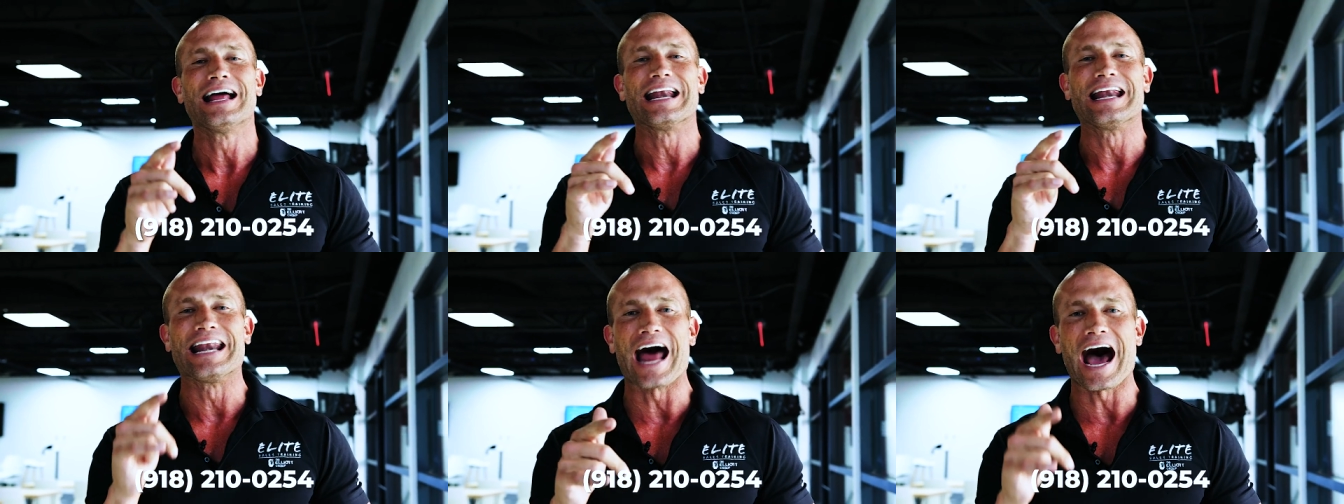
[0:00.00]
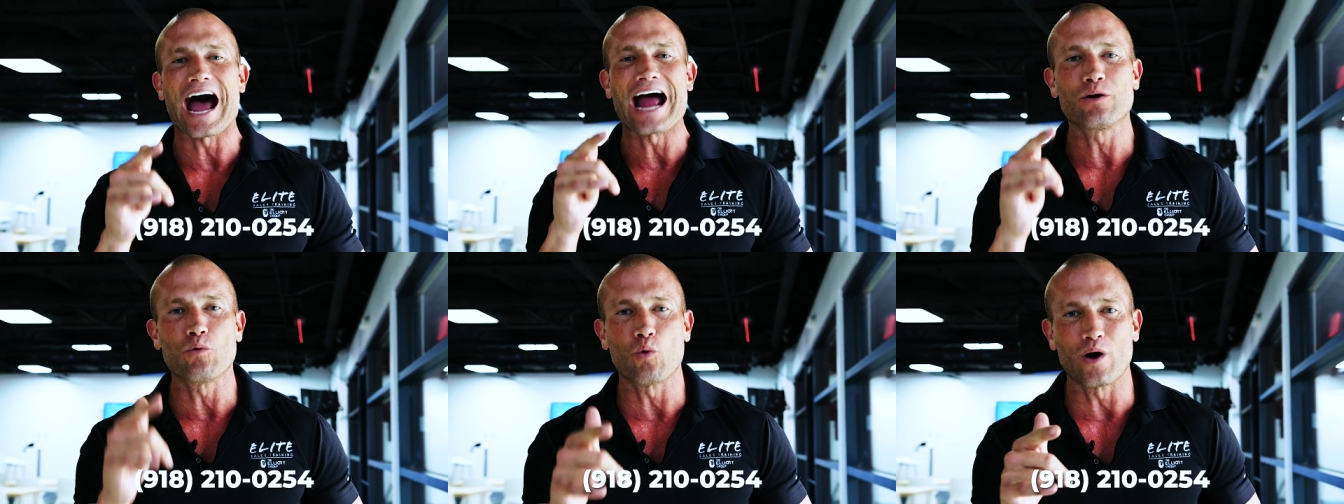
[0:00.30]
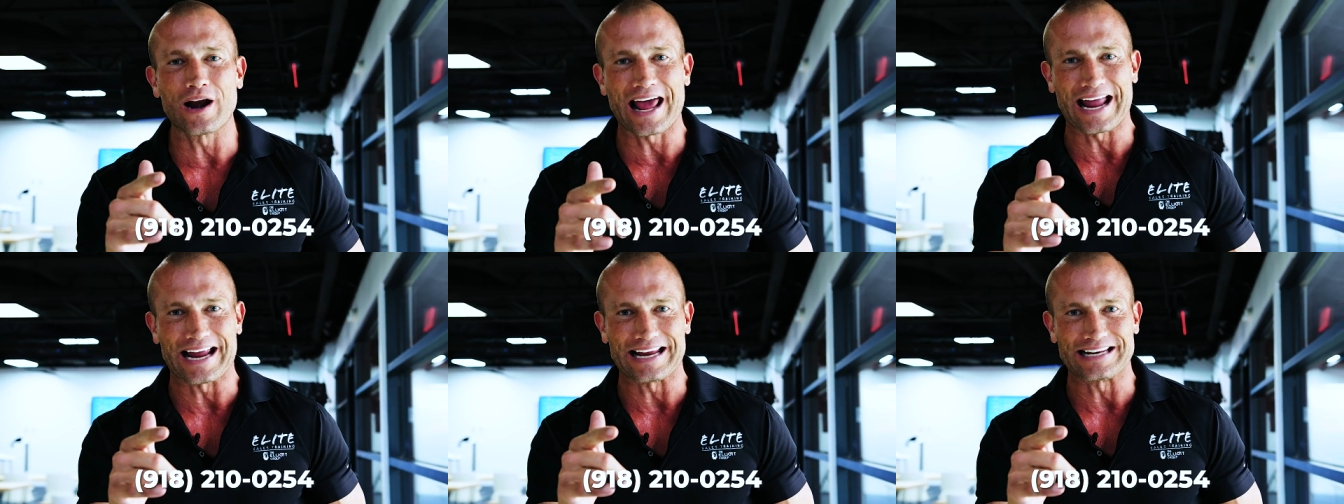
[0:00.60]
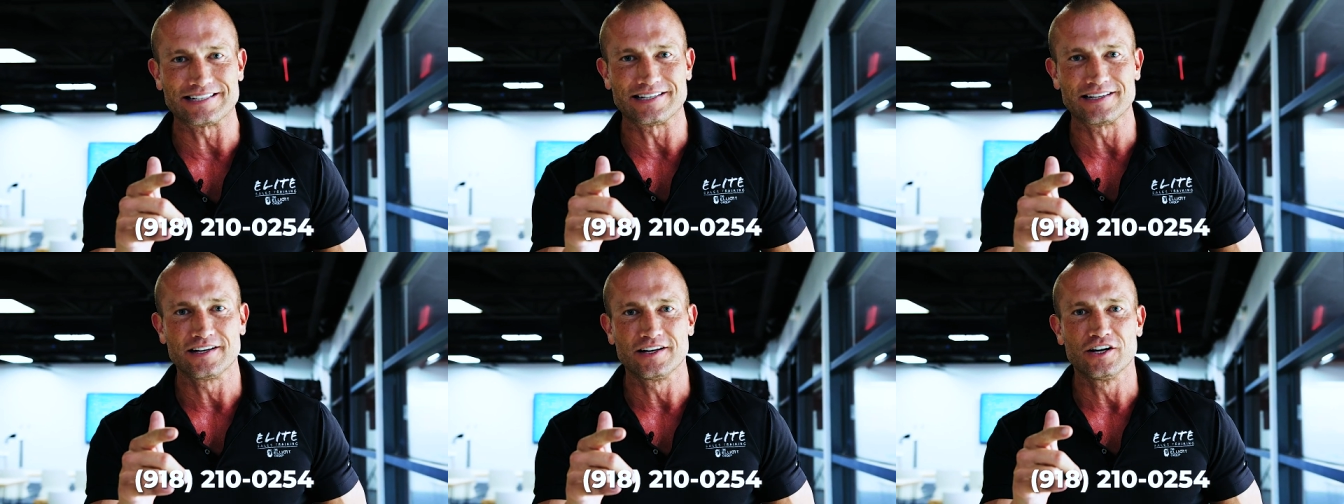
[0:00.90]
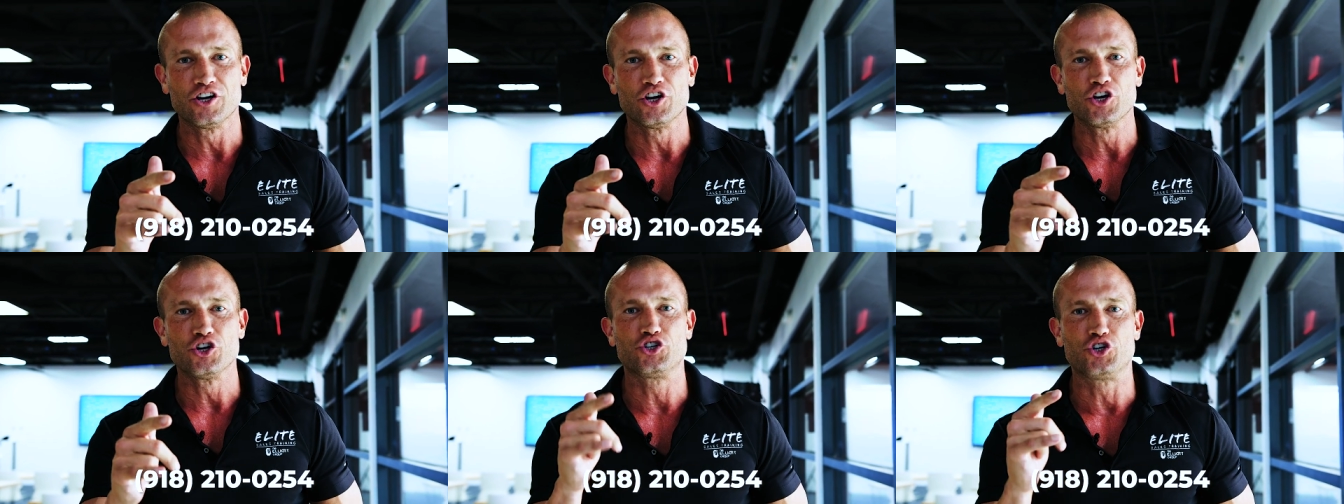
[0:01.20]
918
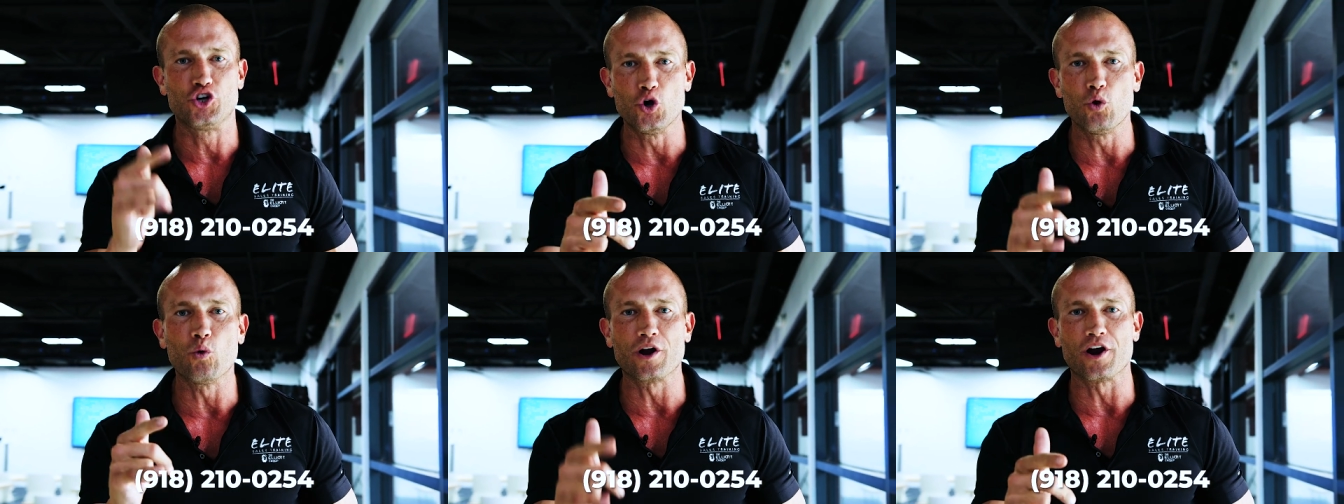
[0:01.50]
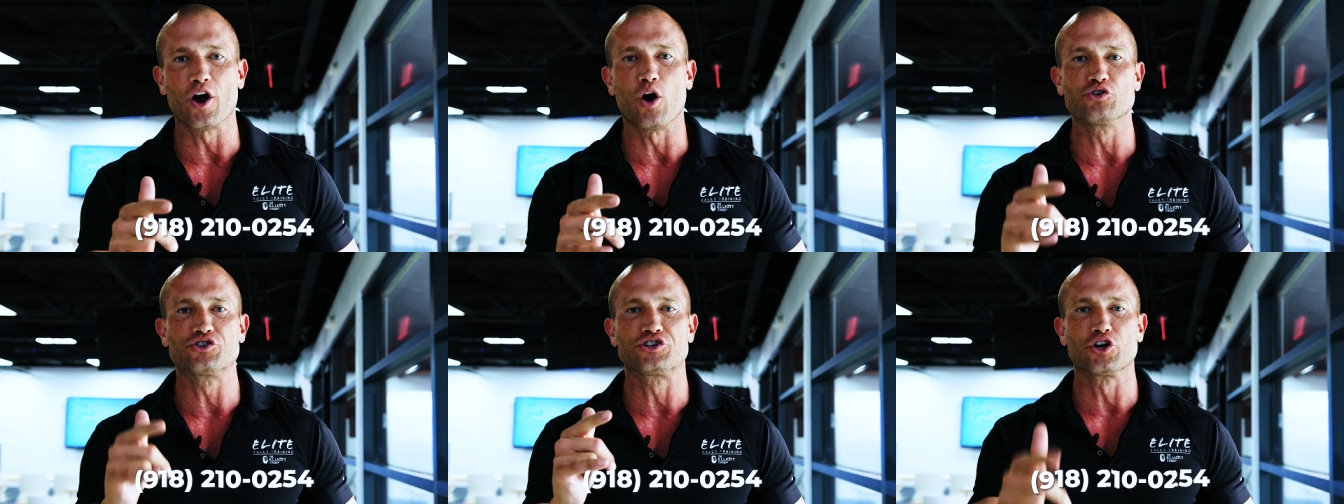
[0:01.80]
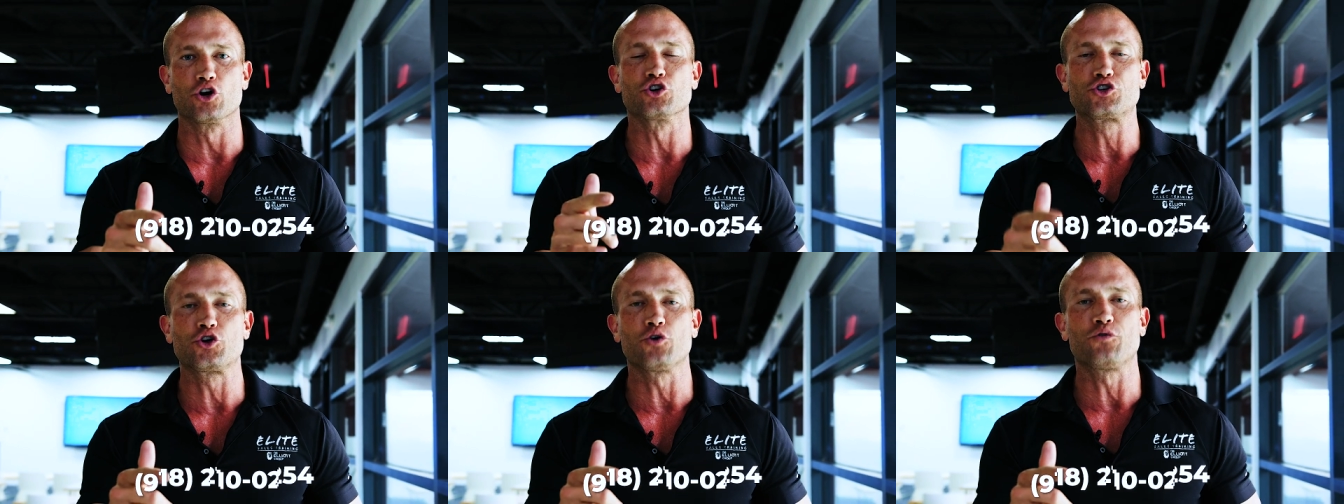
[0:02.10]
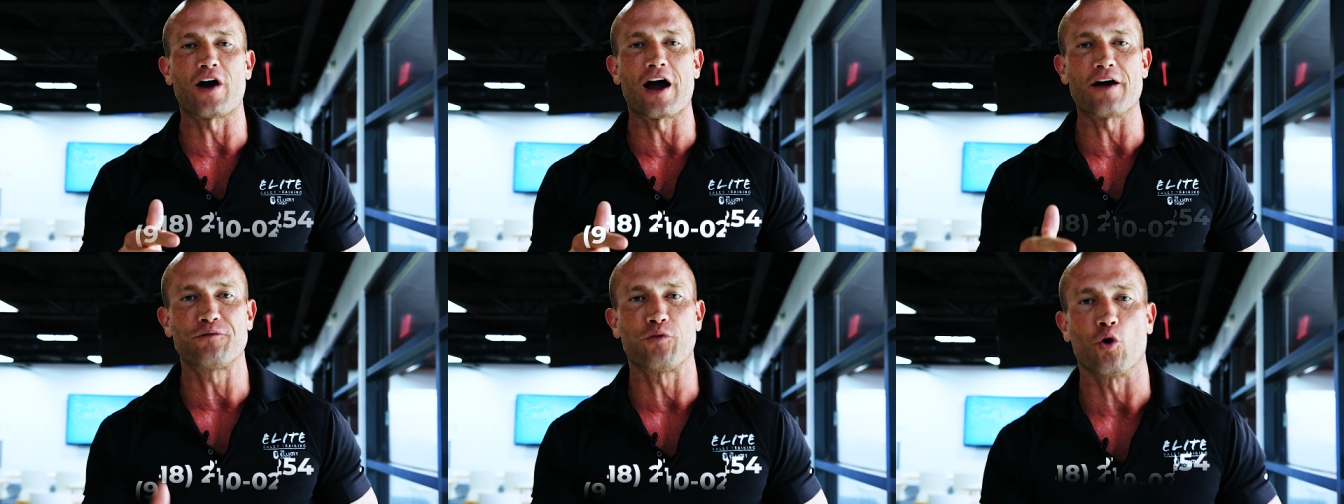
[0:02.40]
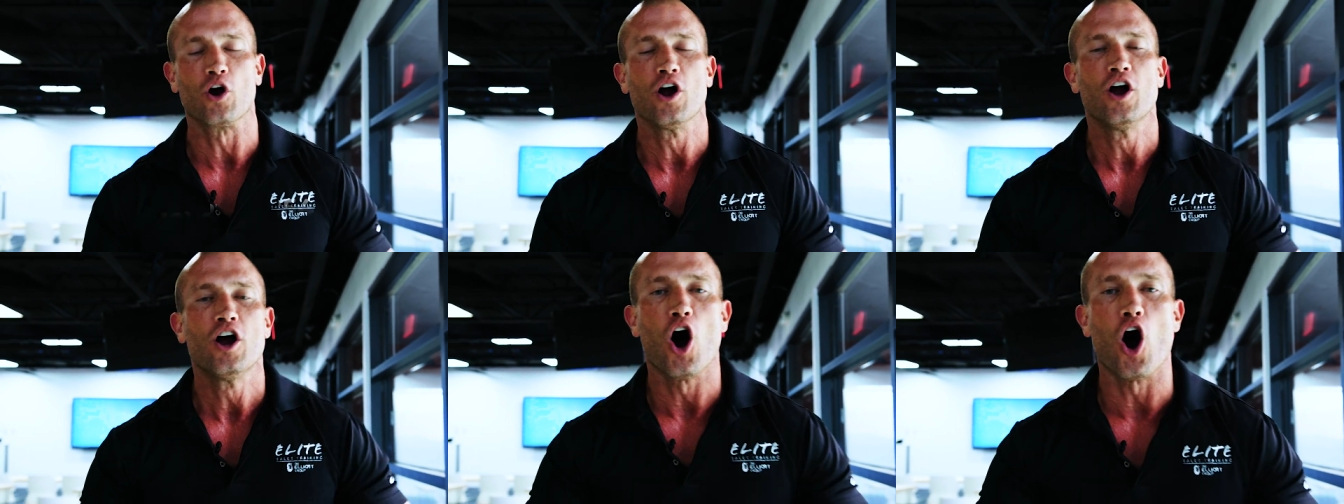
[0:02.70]
210
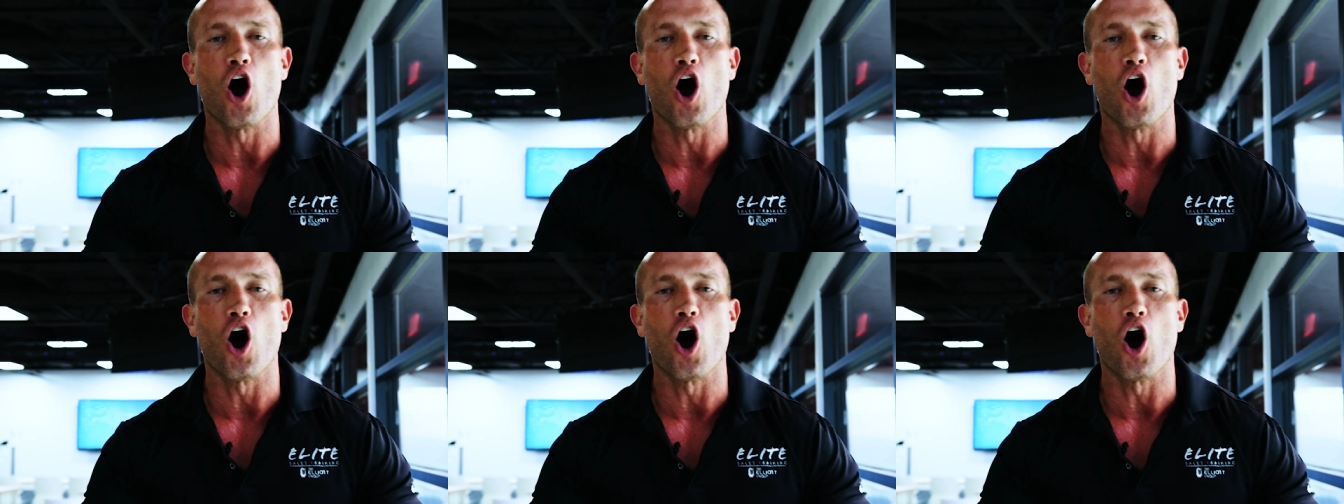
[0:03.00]
0254.